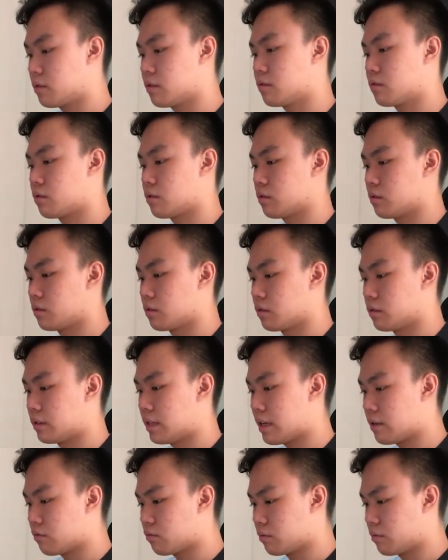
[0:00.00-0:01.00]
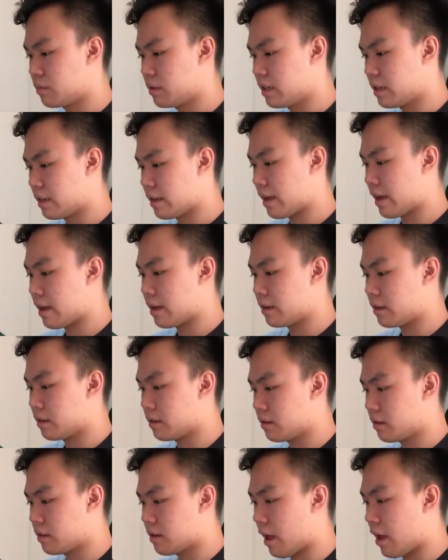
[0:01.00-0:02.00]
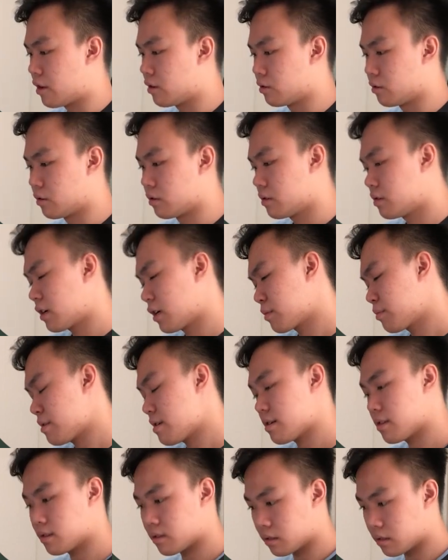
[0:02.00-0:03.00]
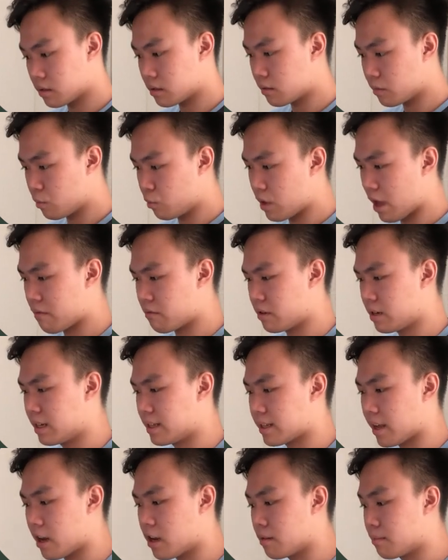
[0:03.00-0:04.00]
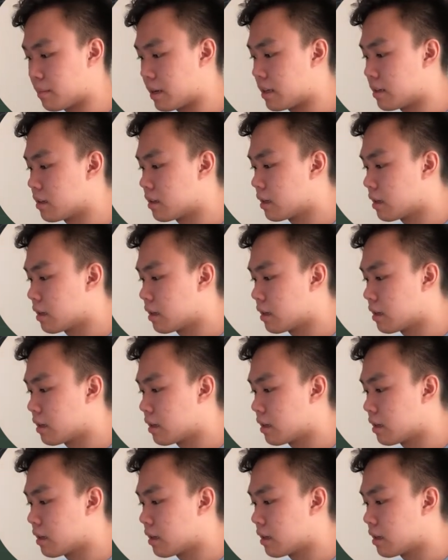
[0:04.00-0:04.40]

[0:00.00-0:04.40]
So that will be at, I don't know, 6 plus. We haven't really decided, but